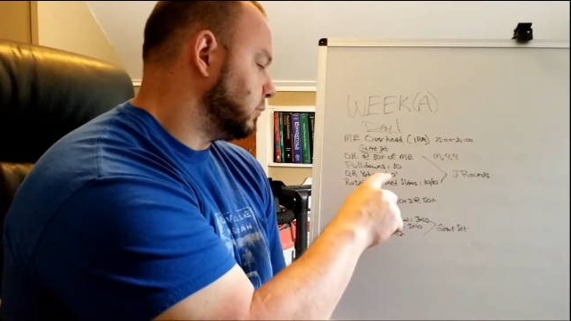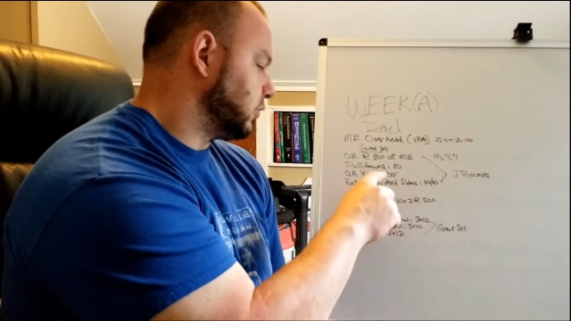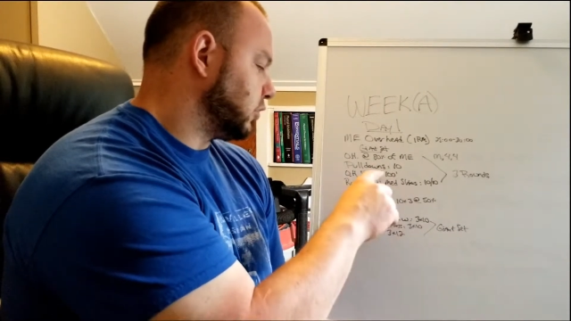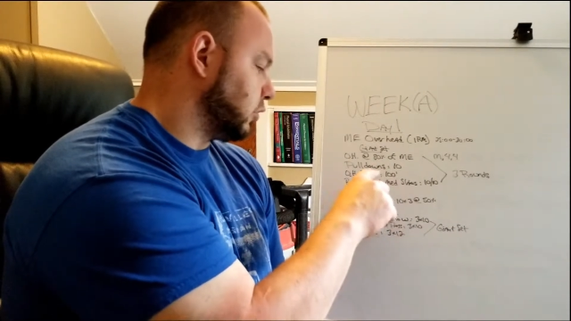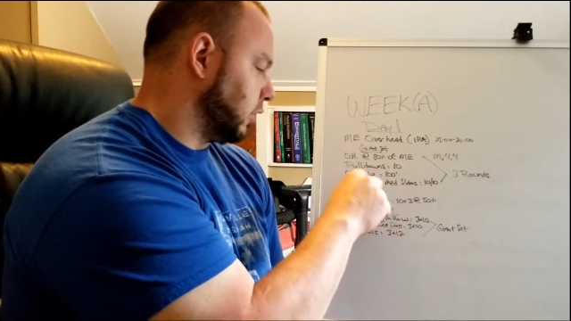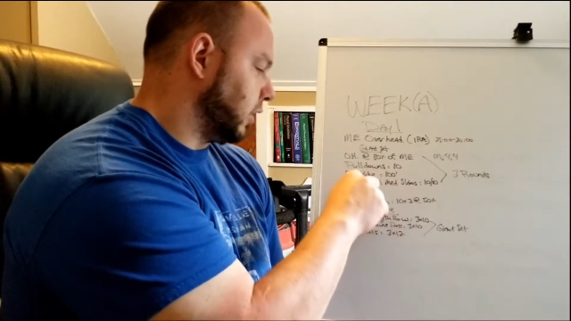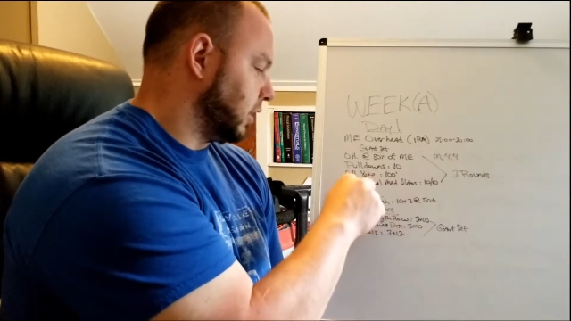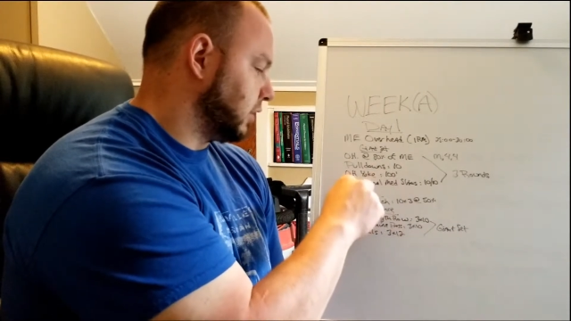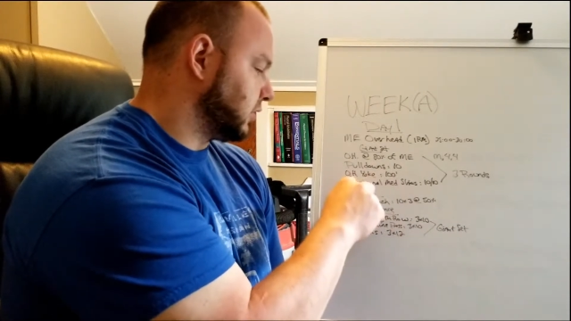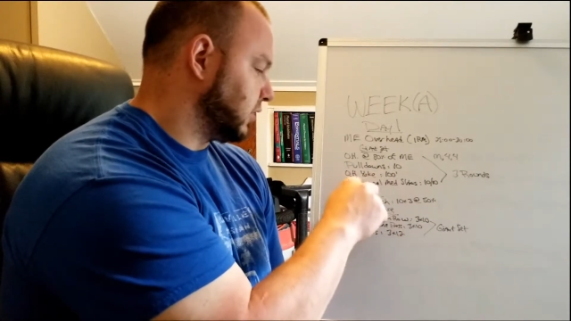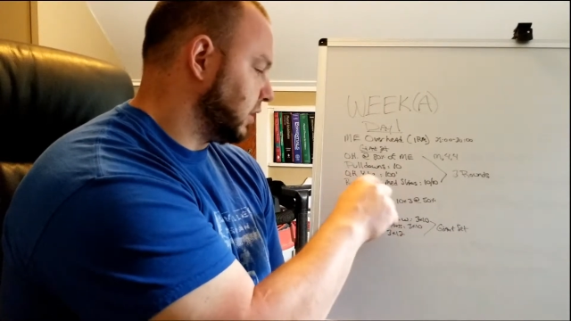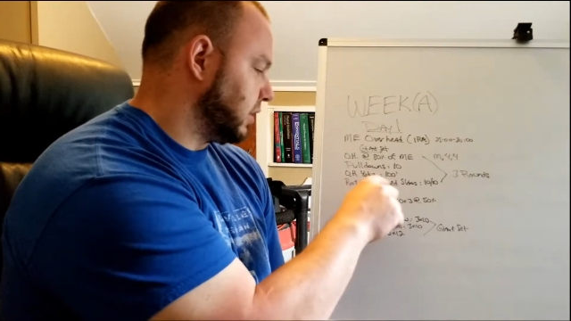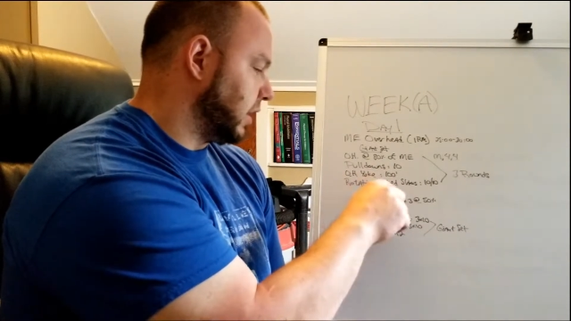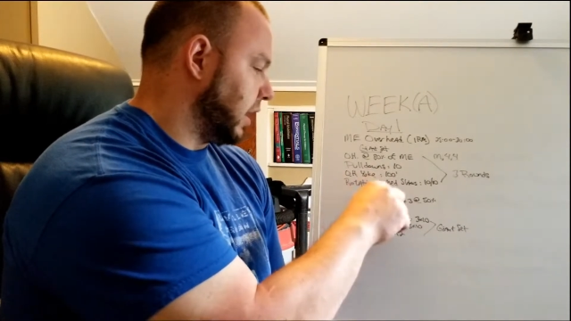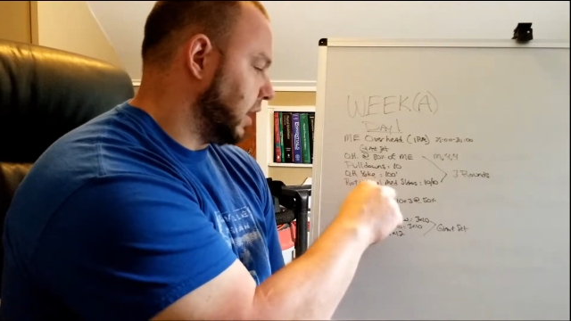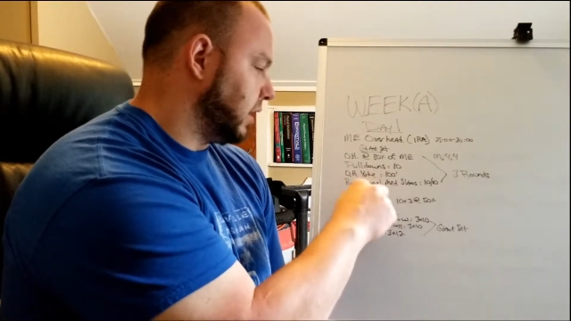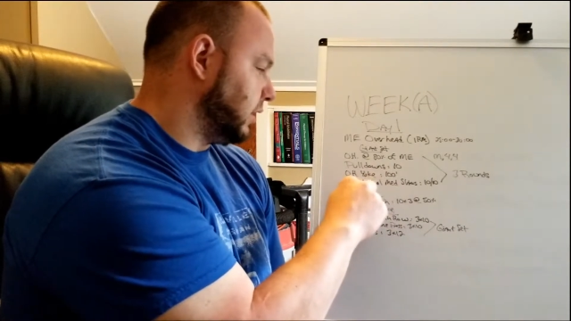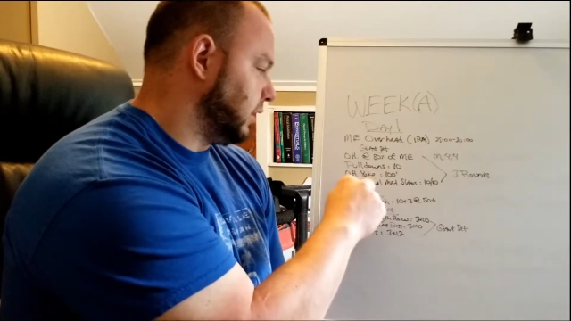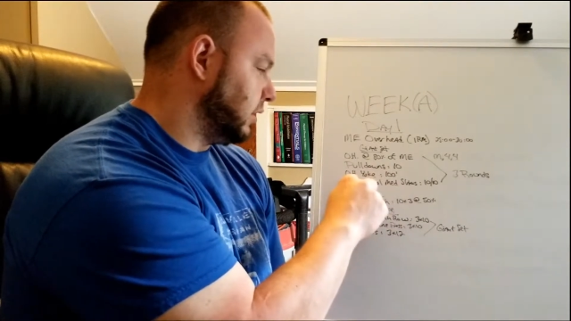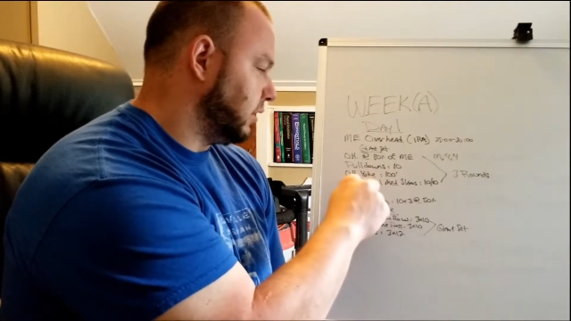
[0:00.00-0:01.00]
So like I said,
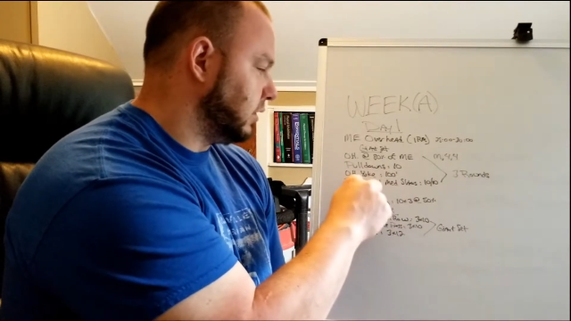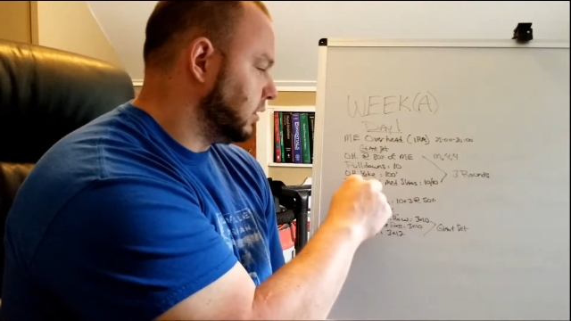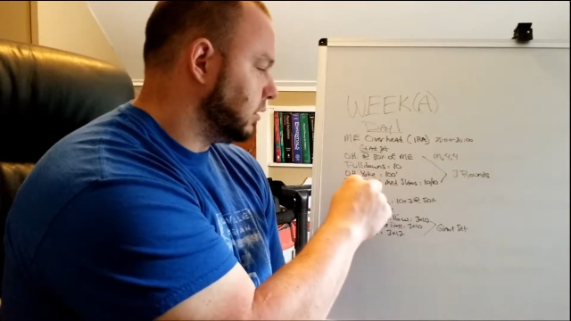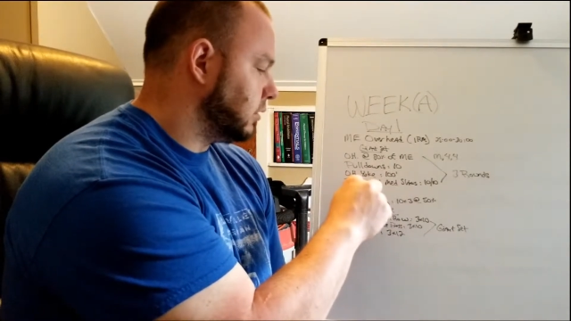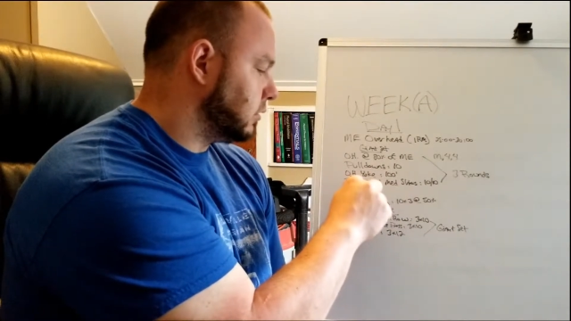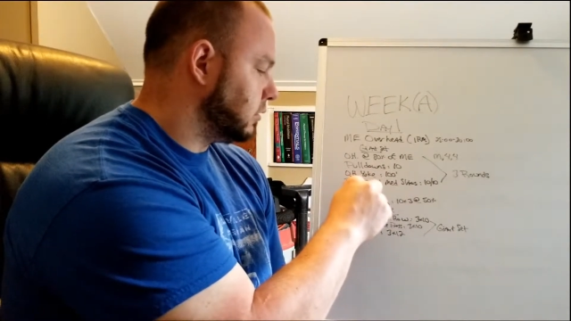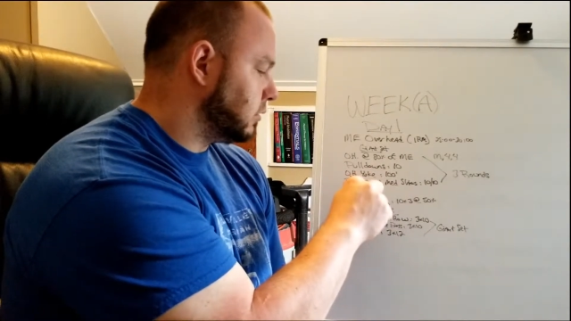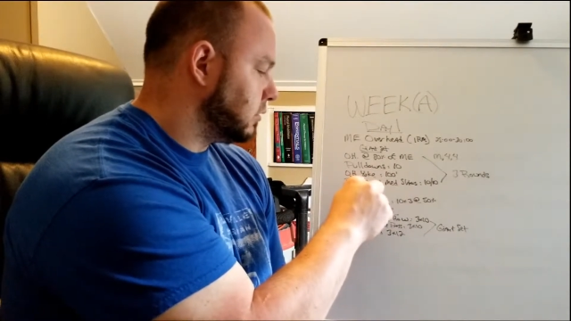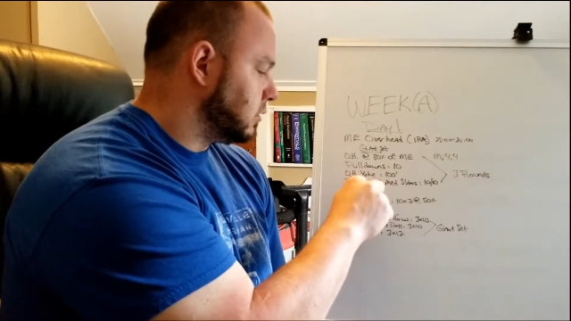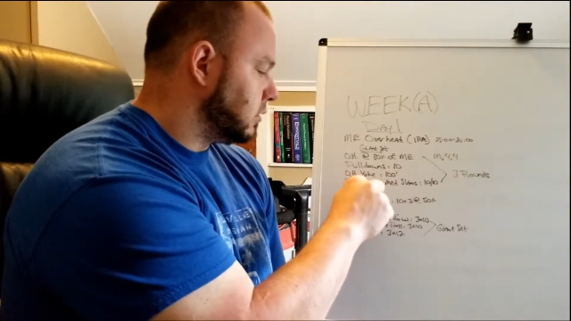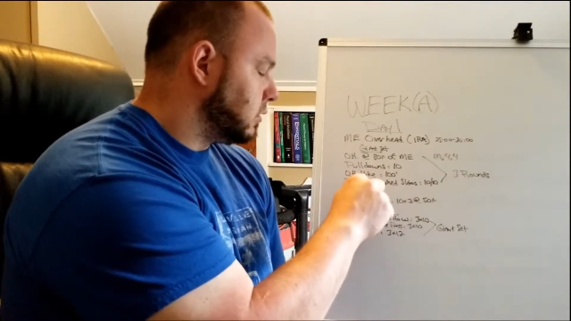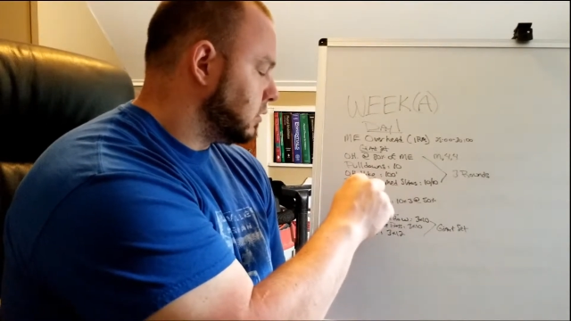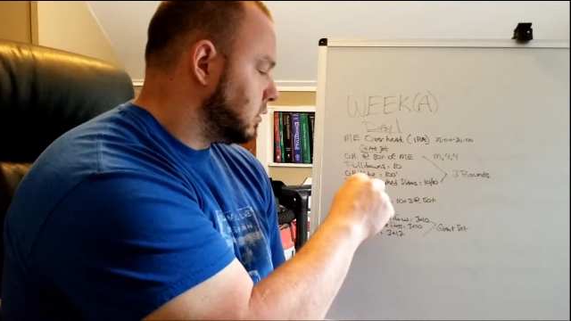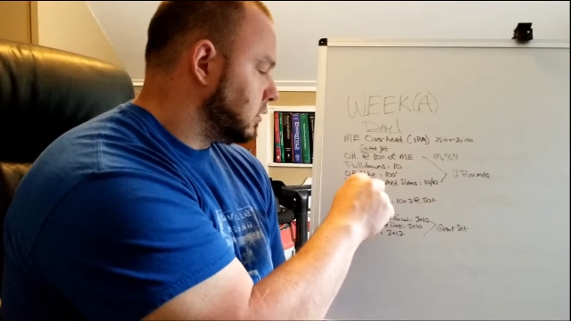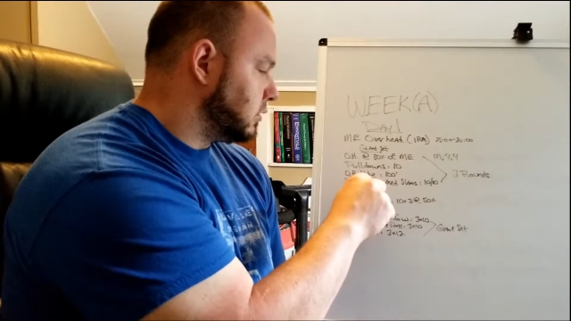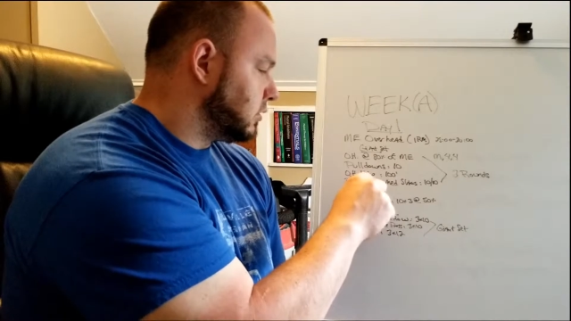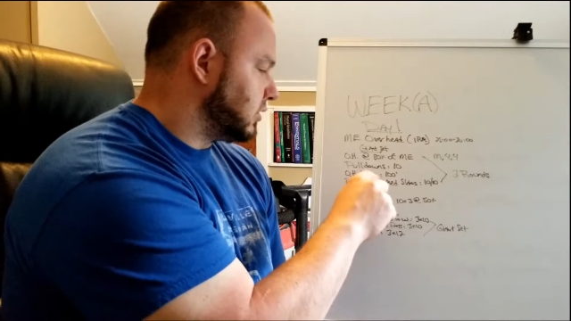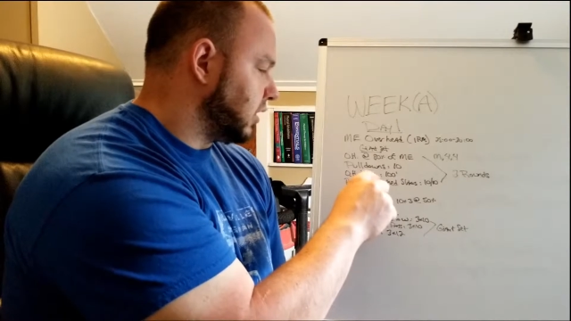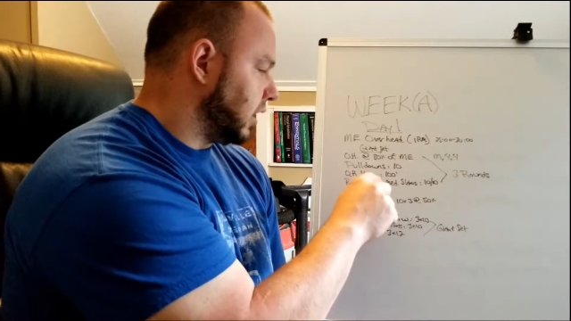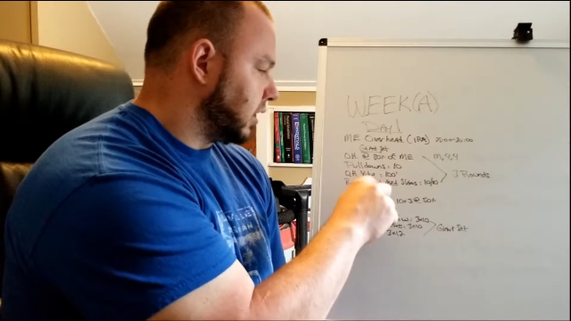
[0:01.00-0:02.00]
90
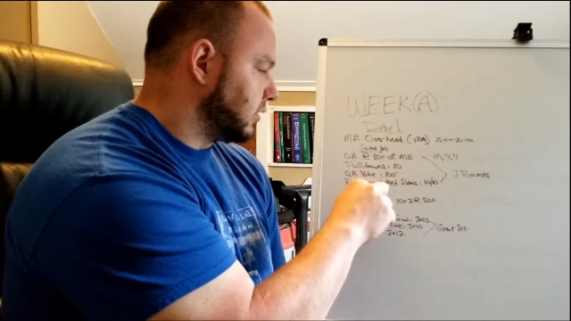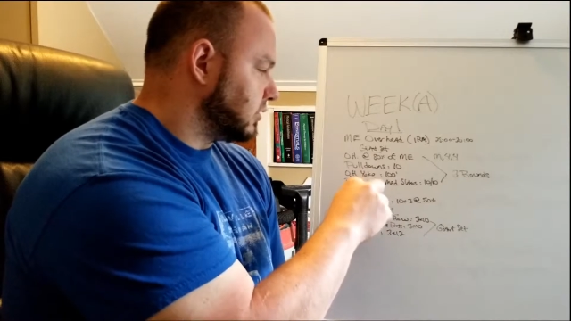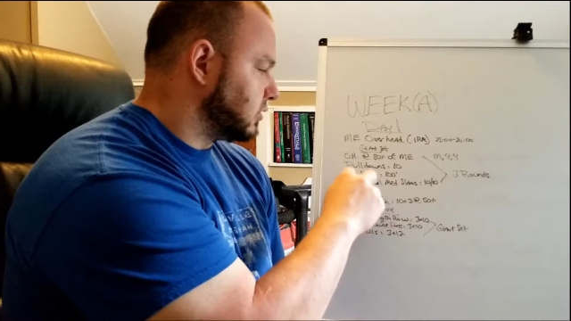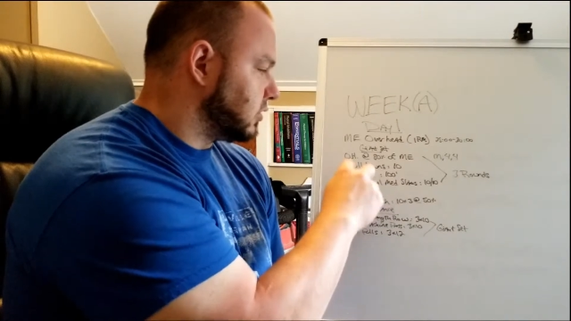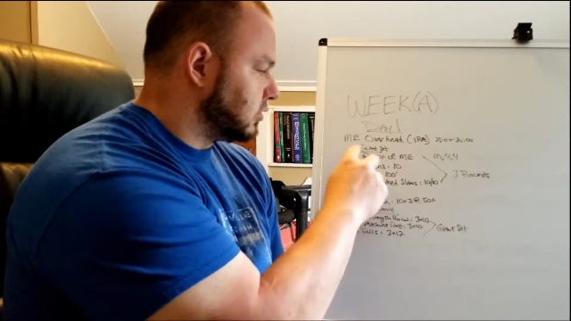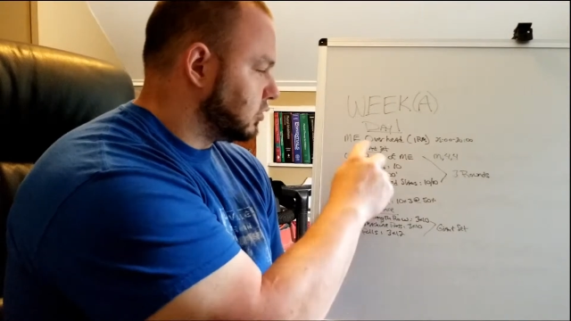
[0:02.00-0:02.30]
seconds